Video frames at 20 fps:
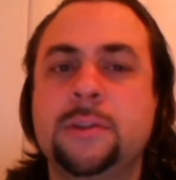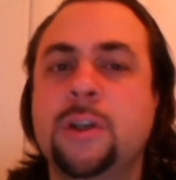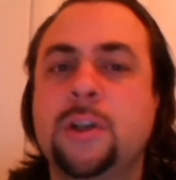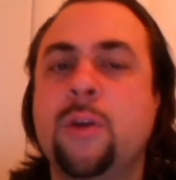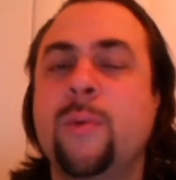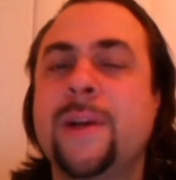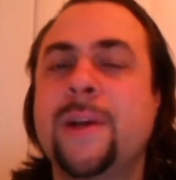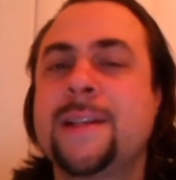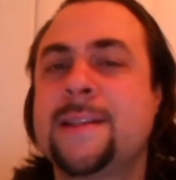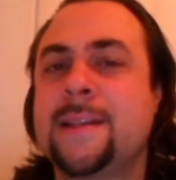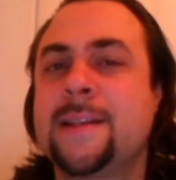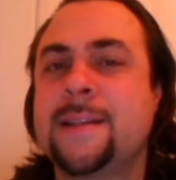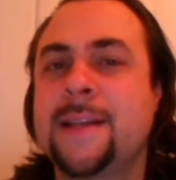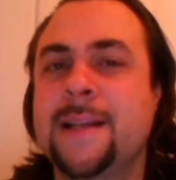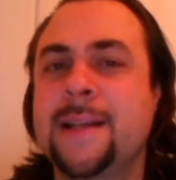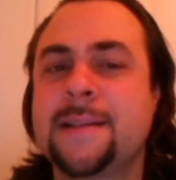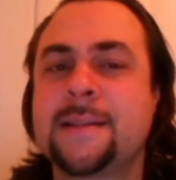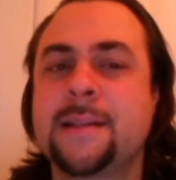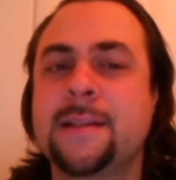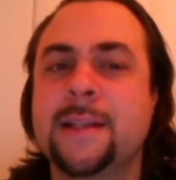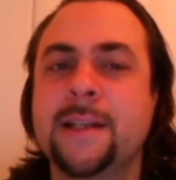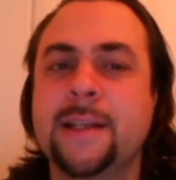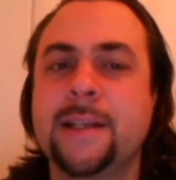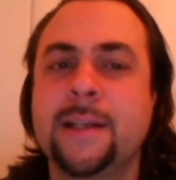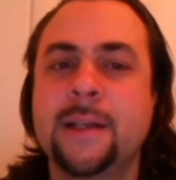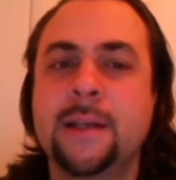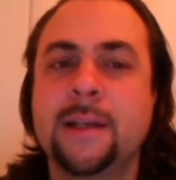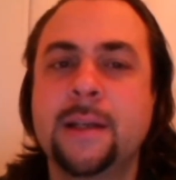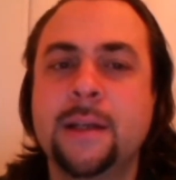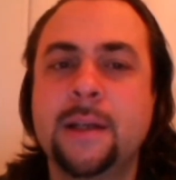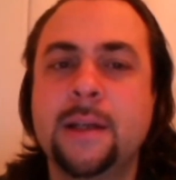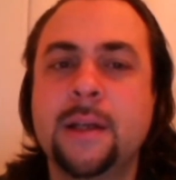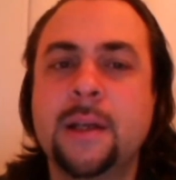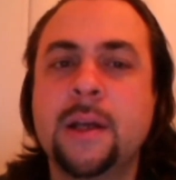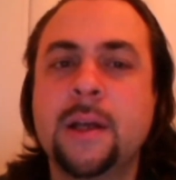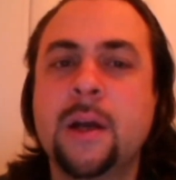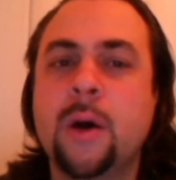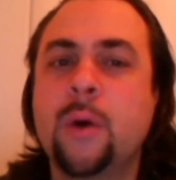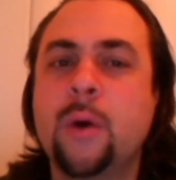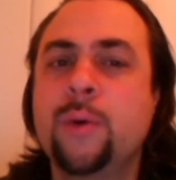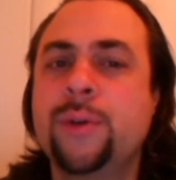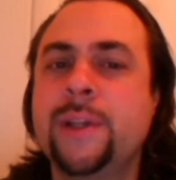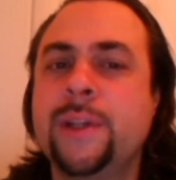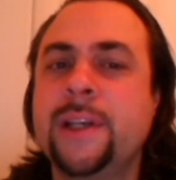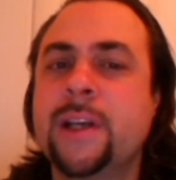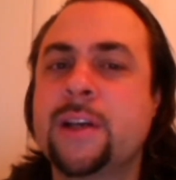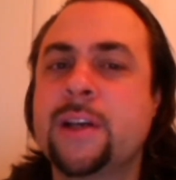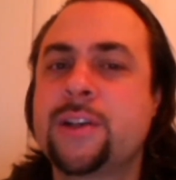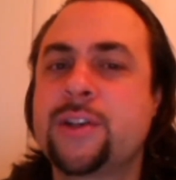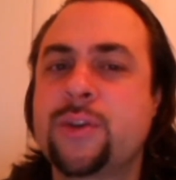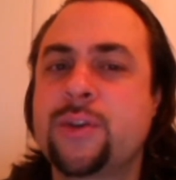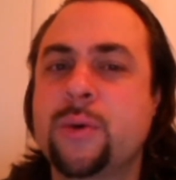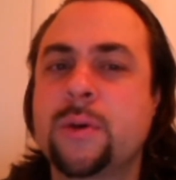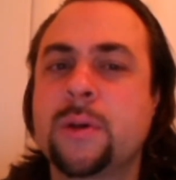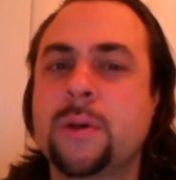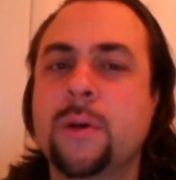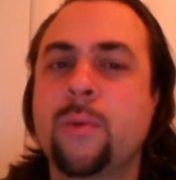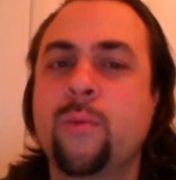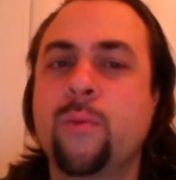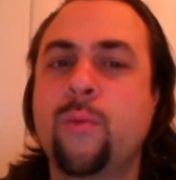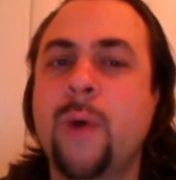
Coincidentally, only a short